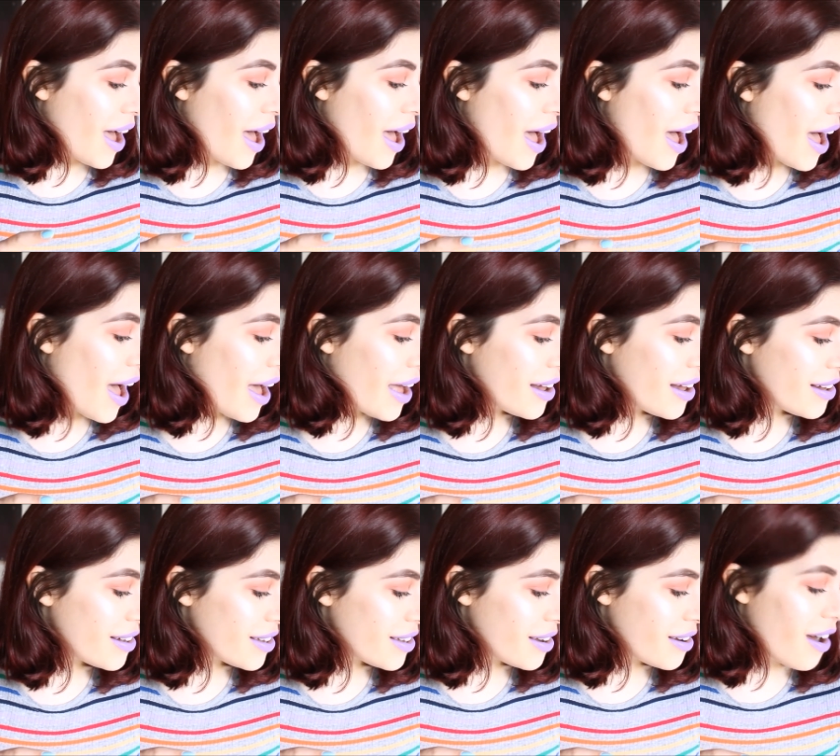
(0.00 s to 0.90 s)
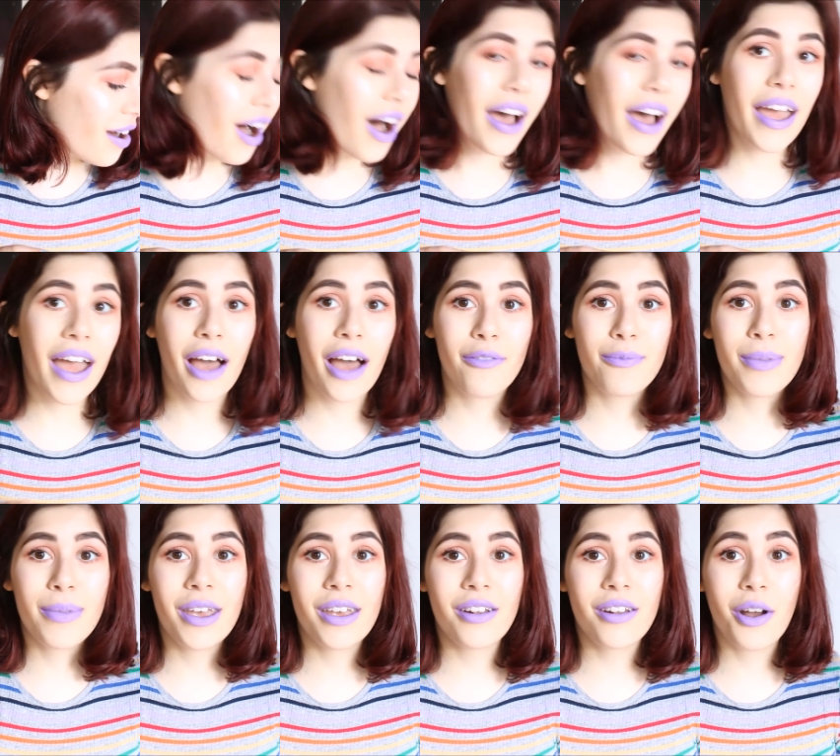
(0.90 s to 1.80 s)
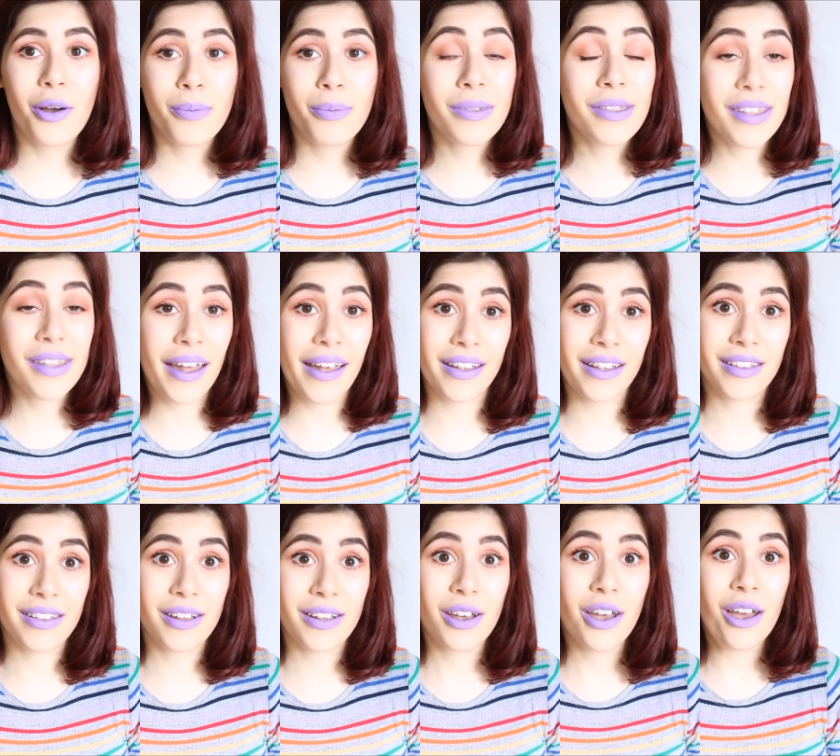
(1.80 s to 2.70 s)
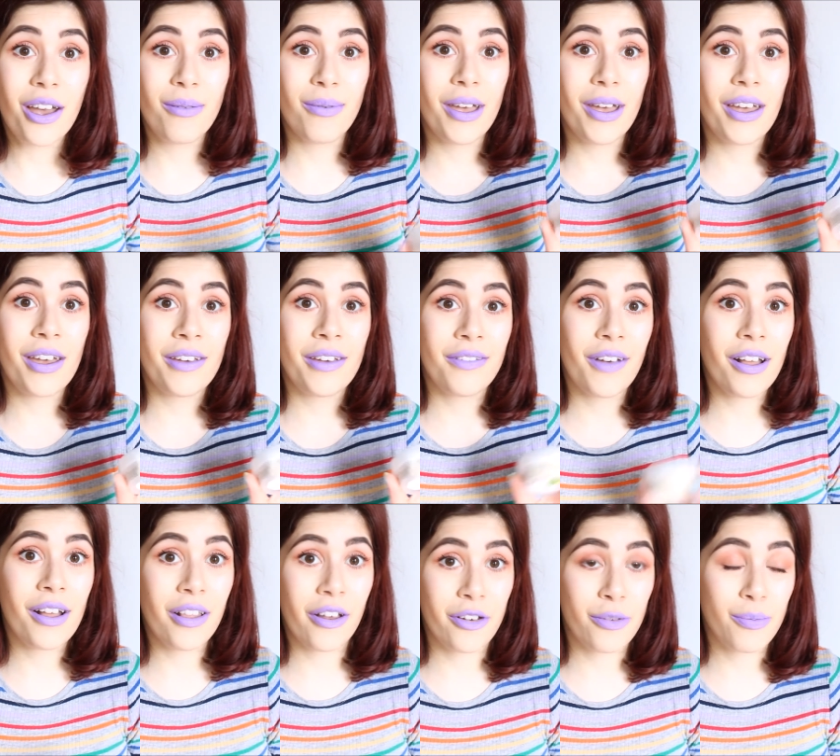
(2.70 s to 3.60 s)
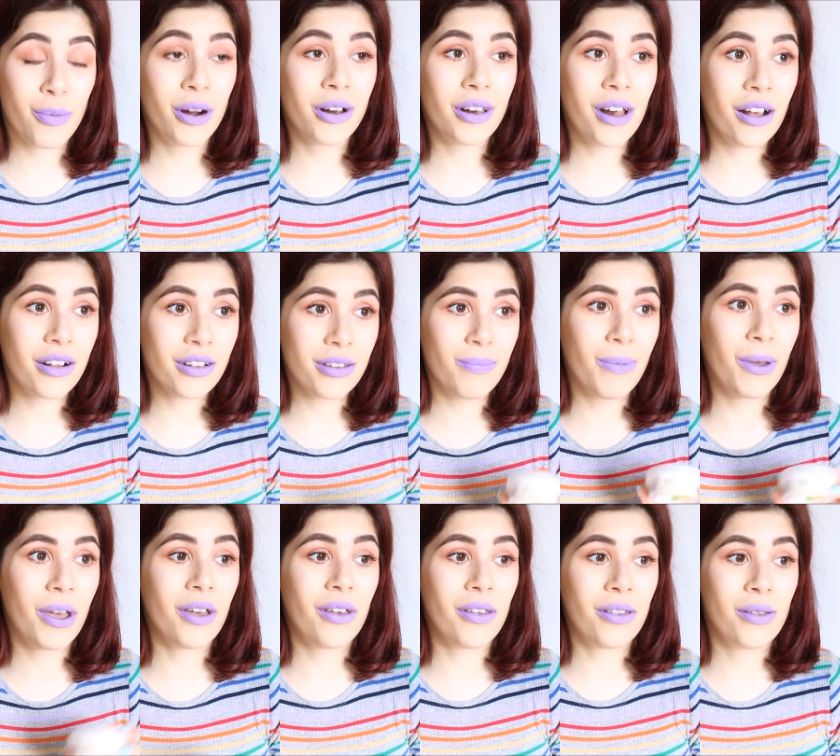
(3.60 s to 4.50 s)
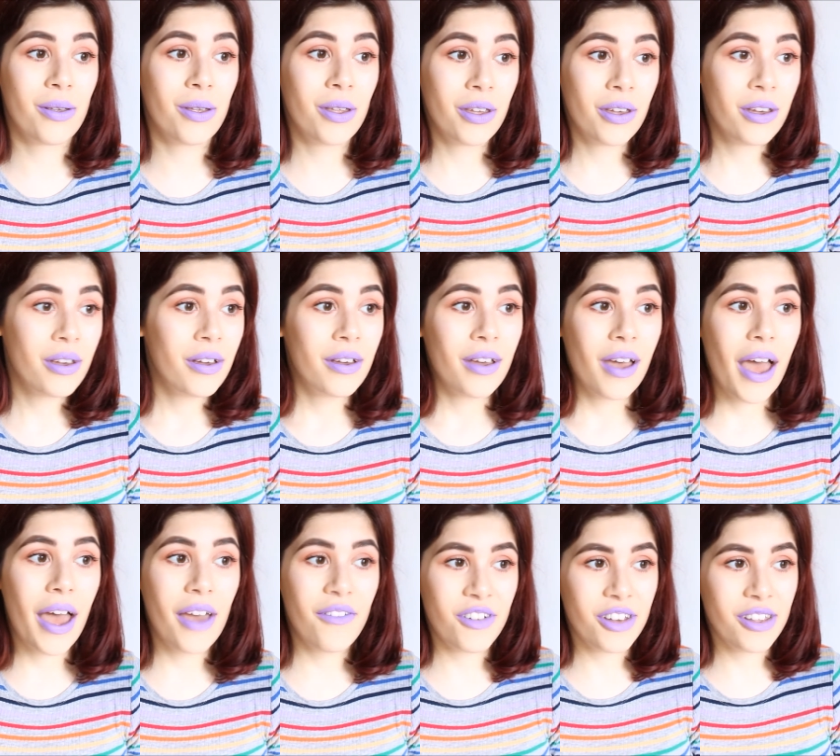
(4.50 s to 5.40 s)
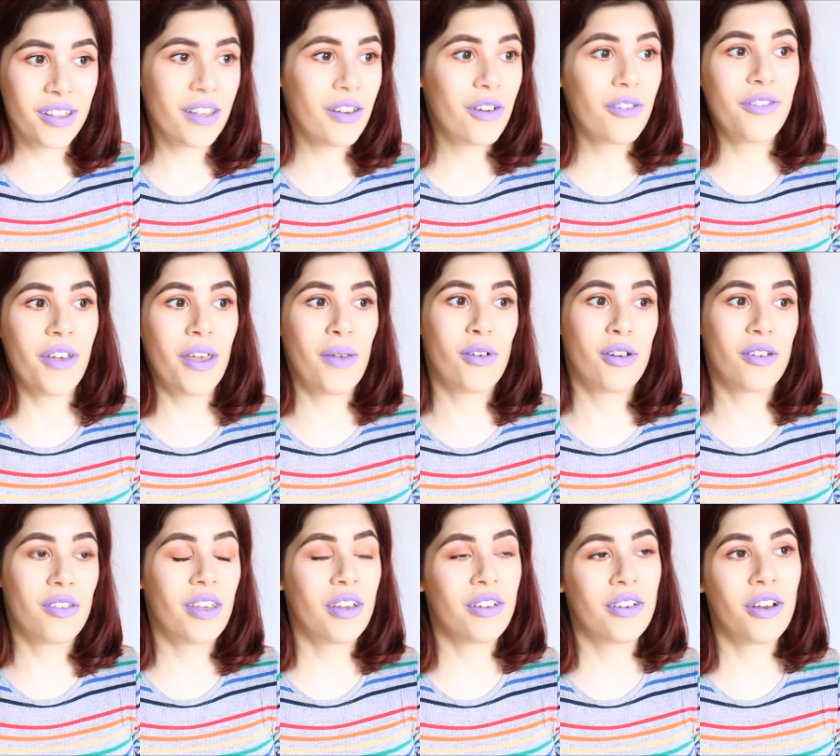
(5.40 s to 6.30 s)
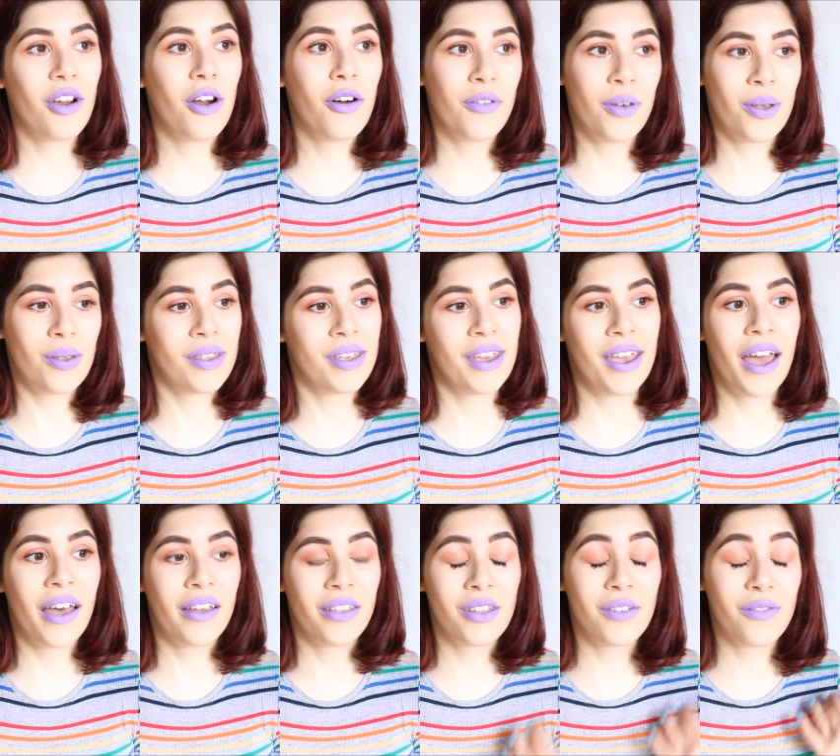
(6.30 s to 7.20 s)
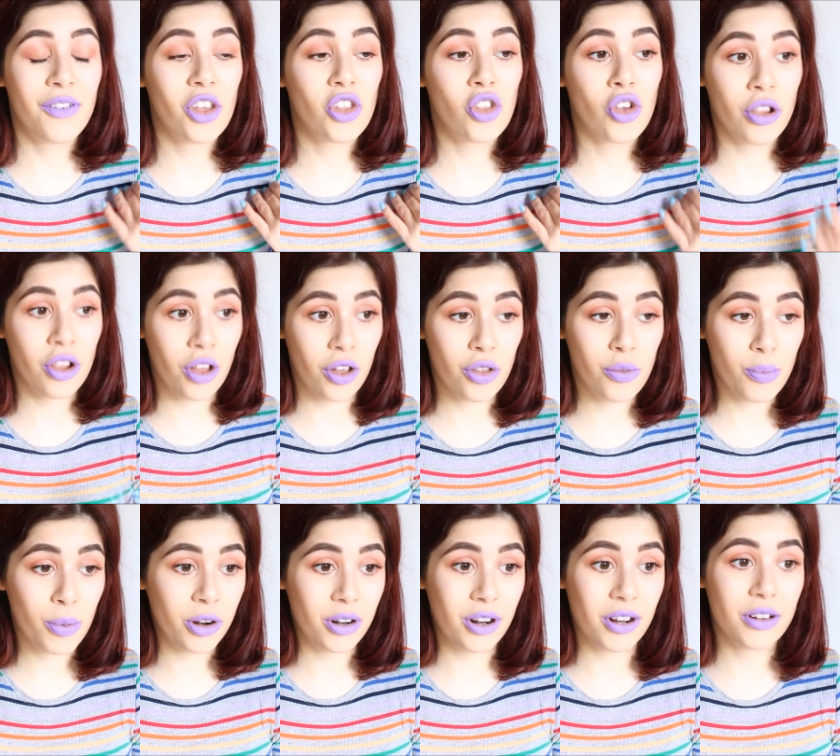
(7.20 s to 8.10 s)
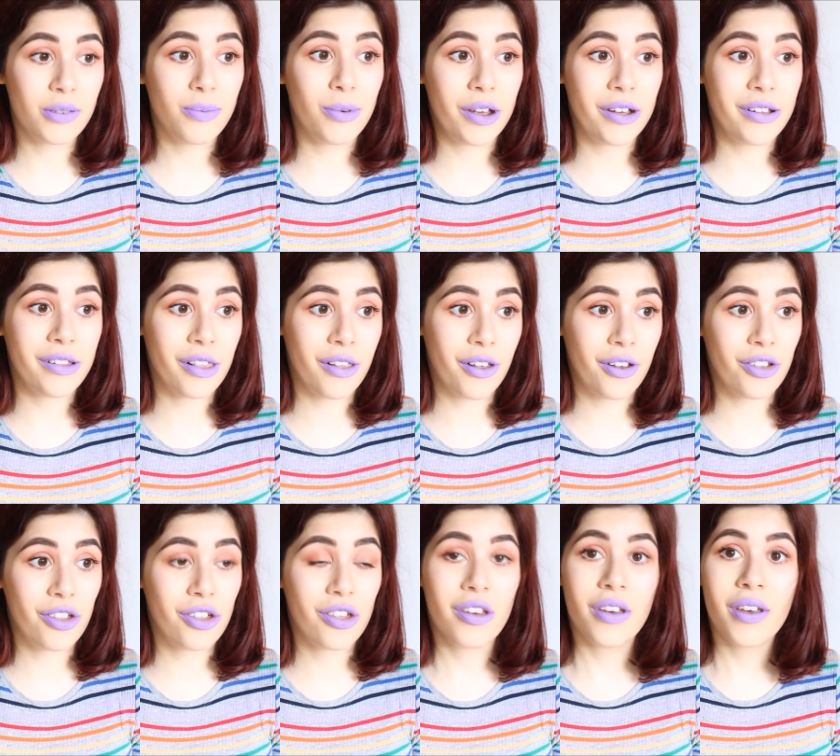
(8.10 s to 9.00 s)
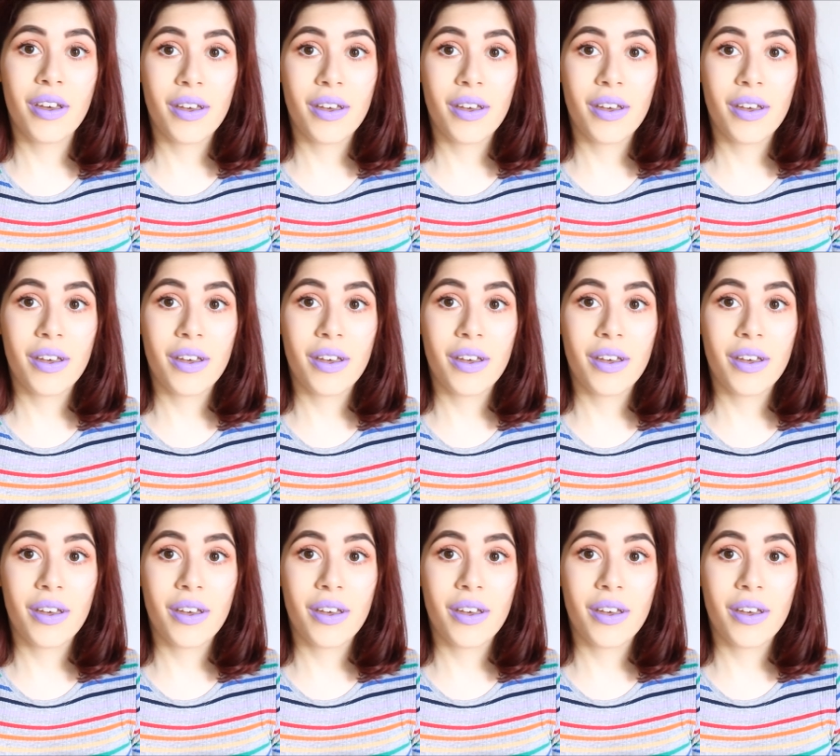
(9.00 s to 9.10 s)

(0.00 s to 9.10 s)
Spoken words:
and I have been obsessed with a Lush product because every single favourites I do obviously has to feature a Lush product because Lush